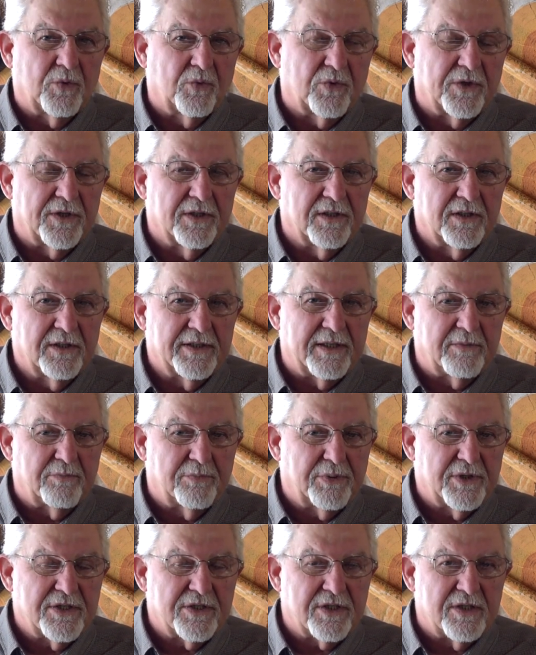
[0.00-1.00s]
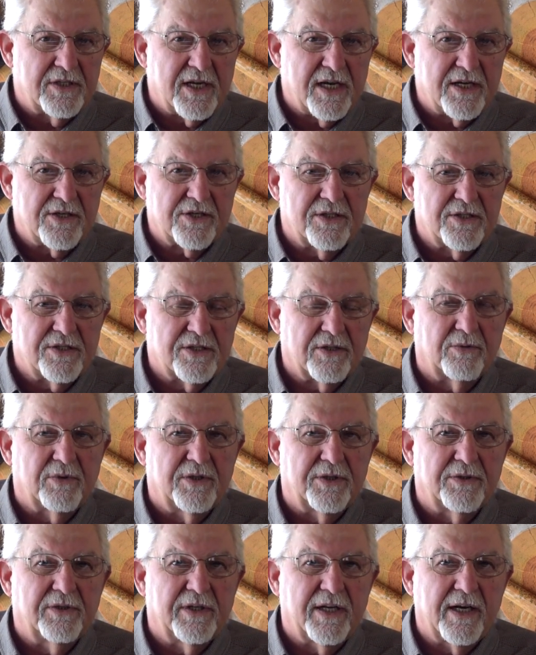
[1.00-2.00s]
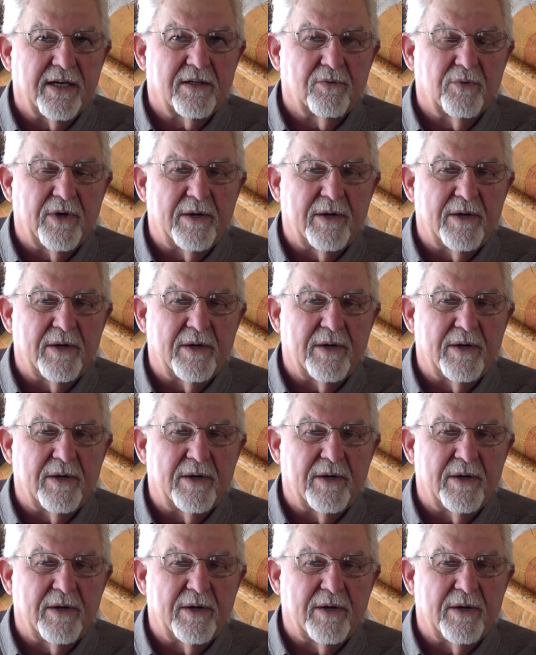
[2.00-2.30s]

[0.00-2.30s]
world and presentations that we're doing on our